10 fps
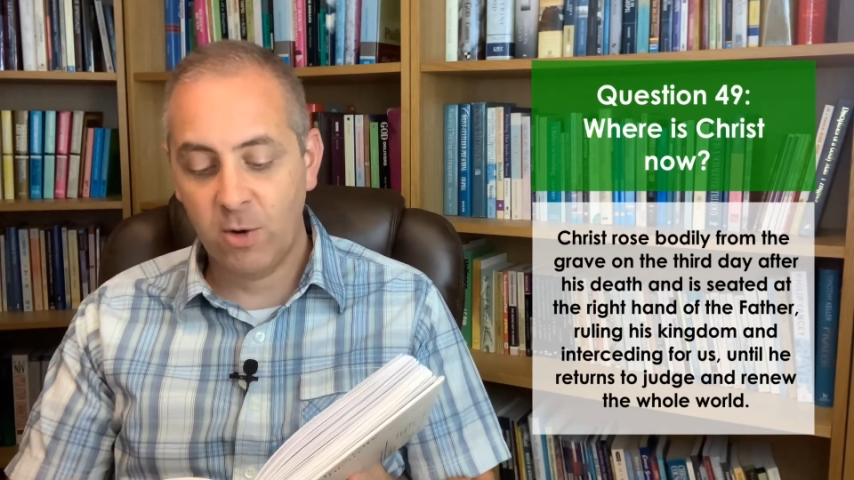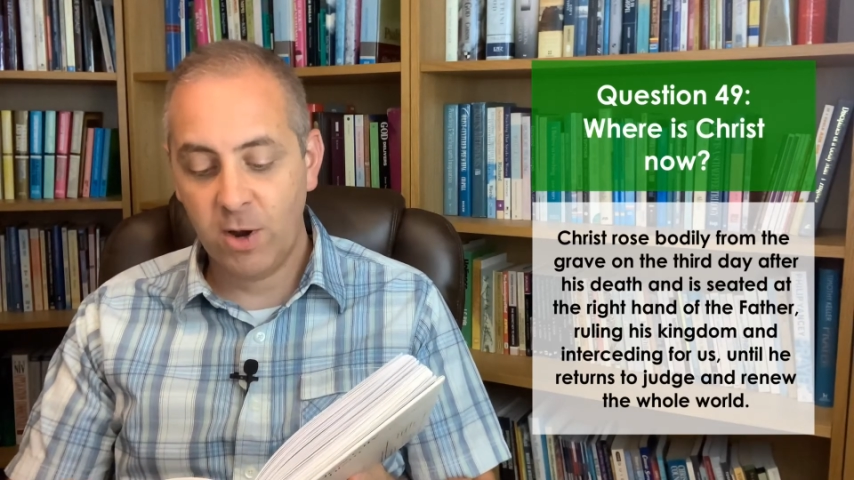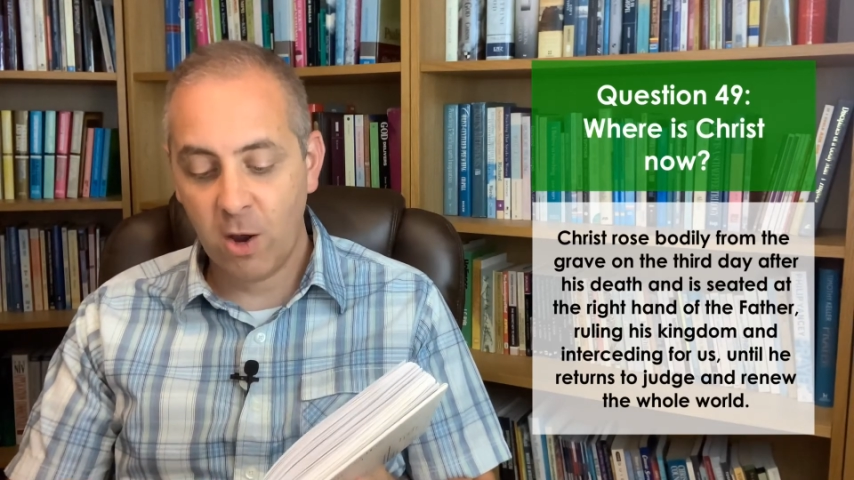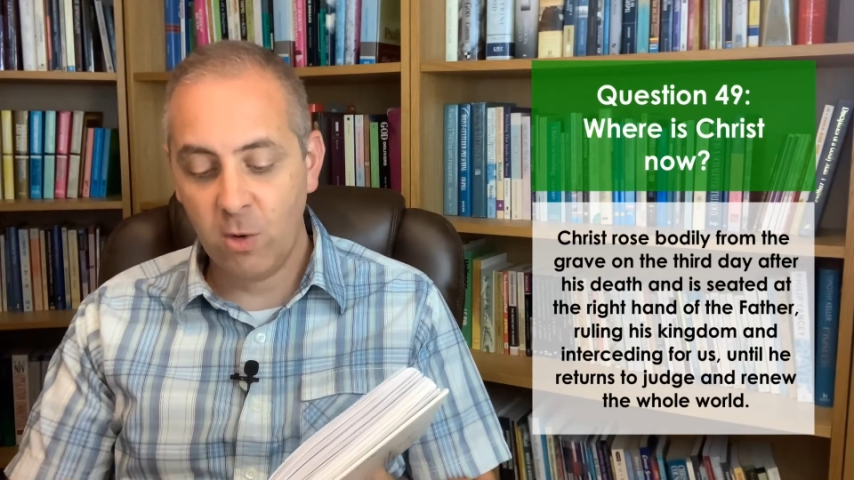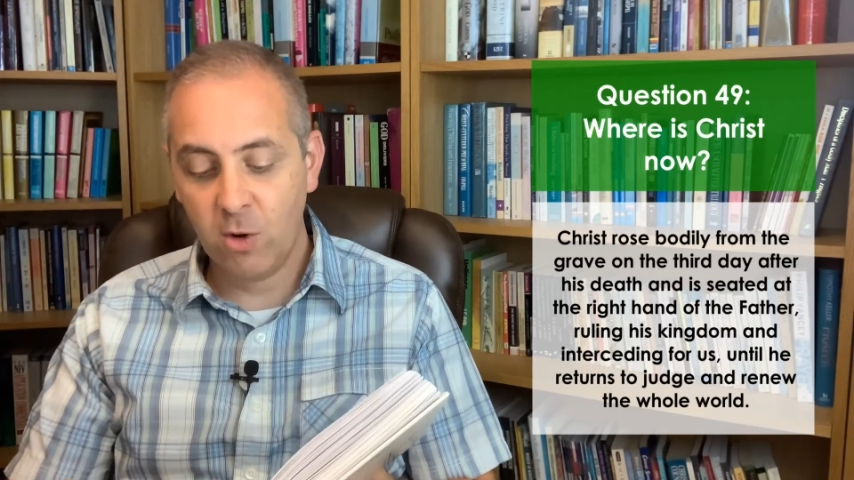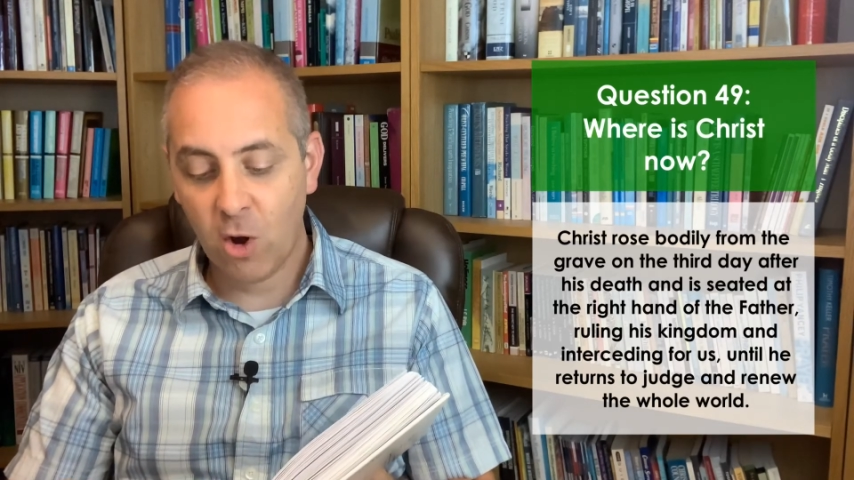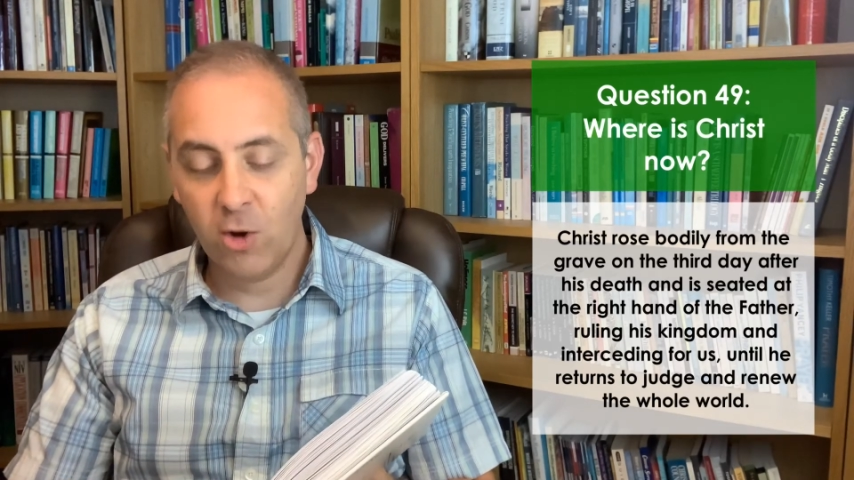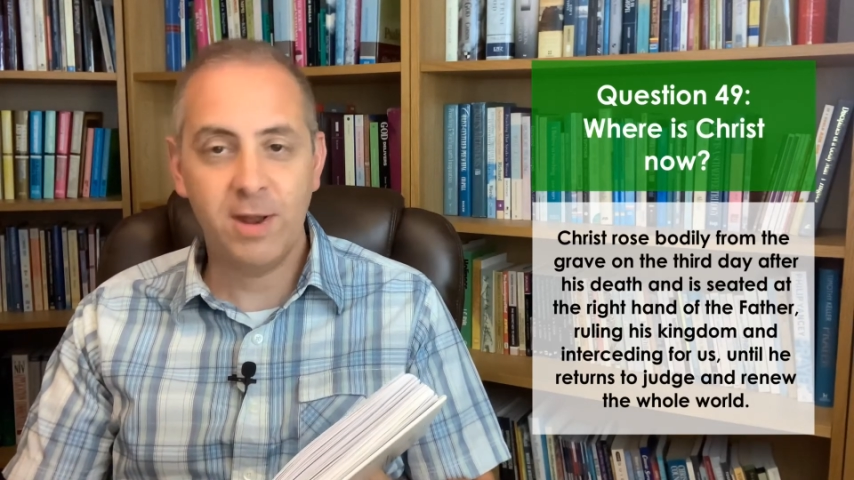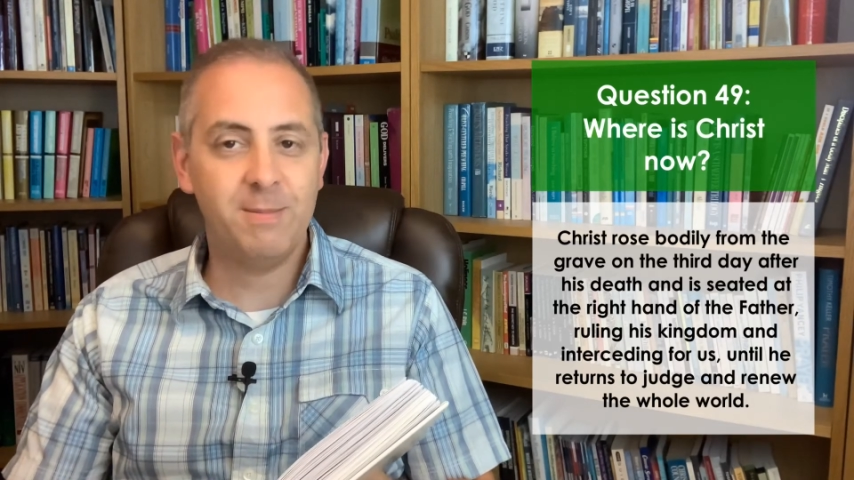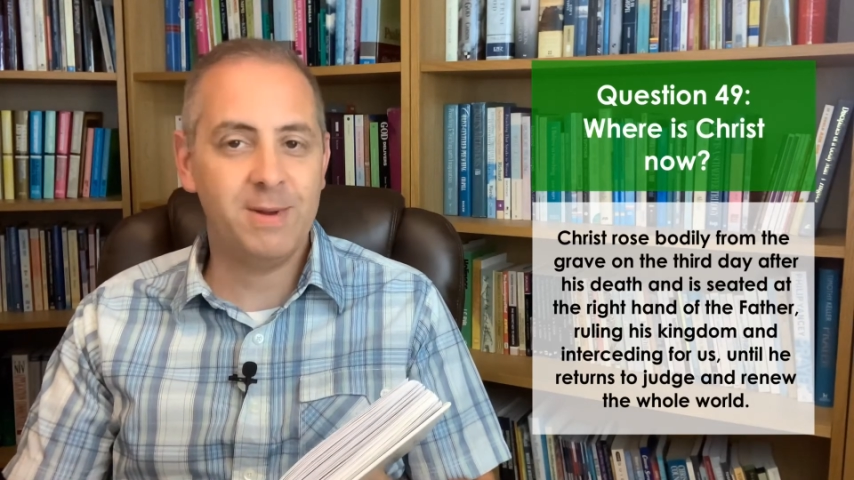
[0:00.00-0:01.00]
no
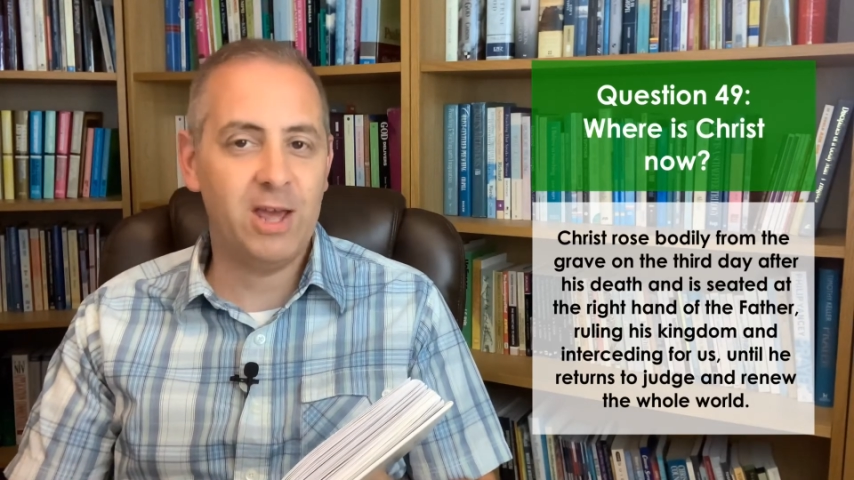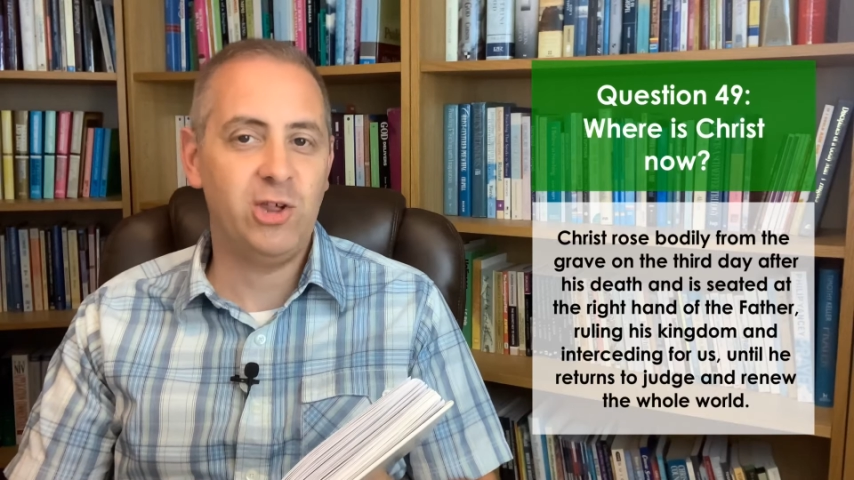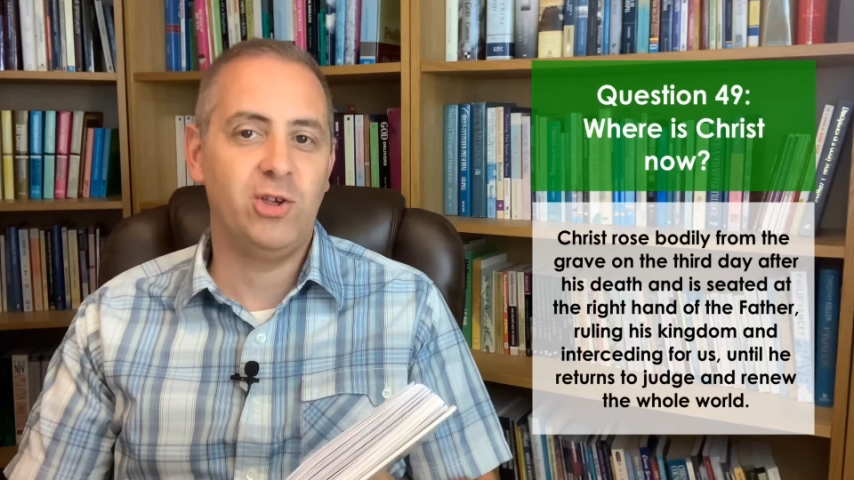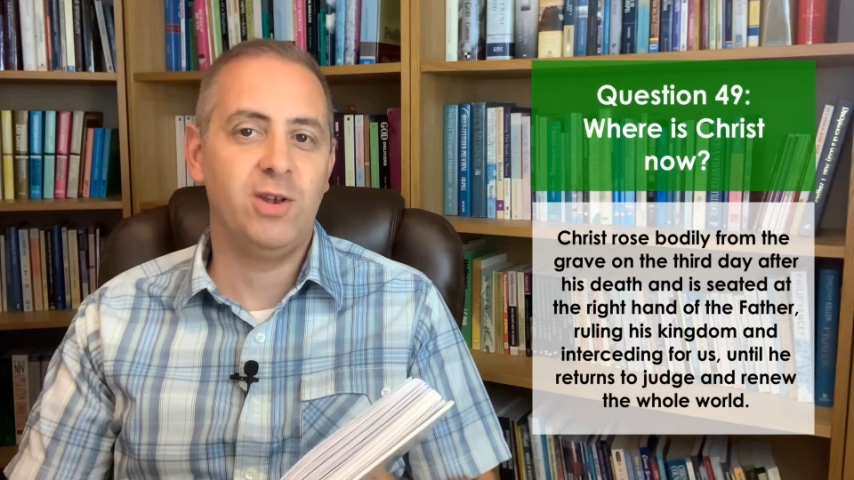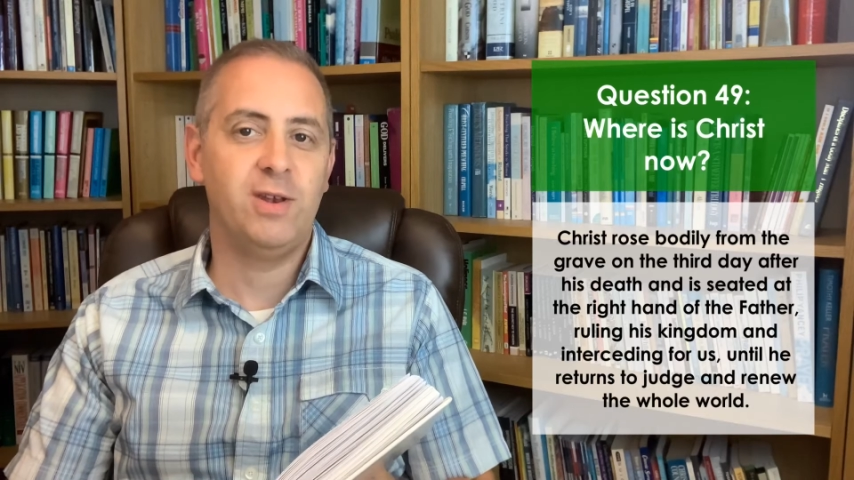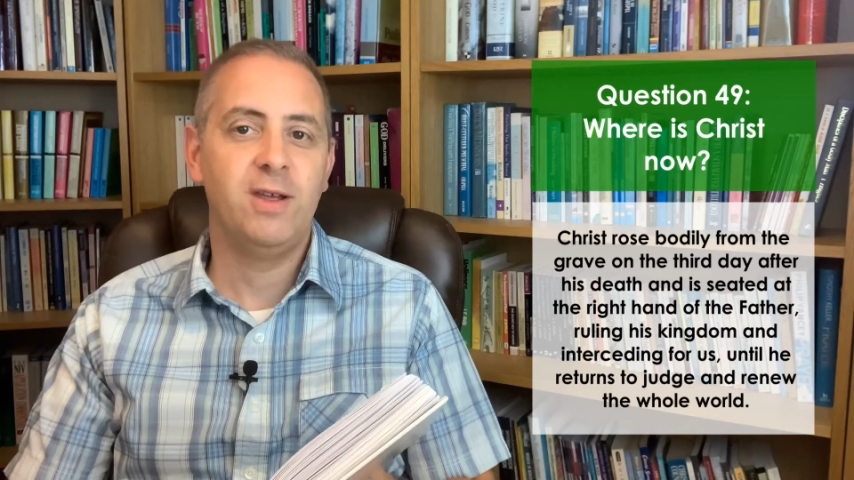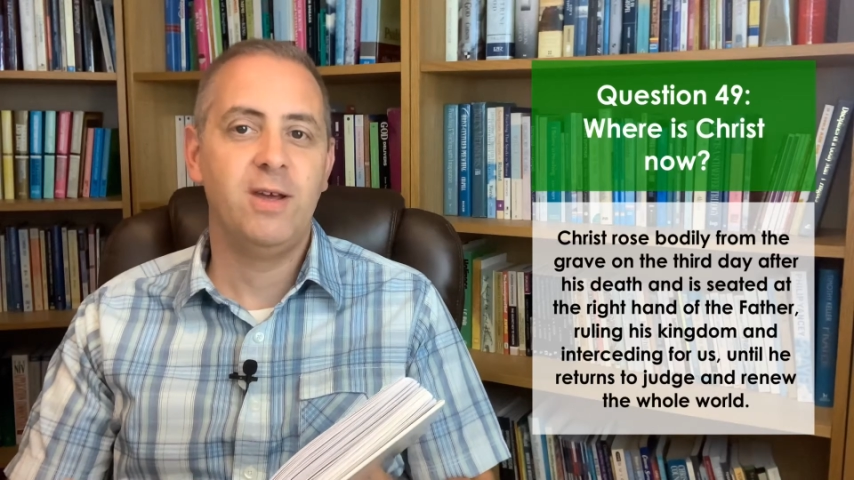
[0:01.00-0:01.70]
condemnation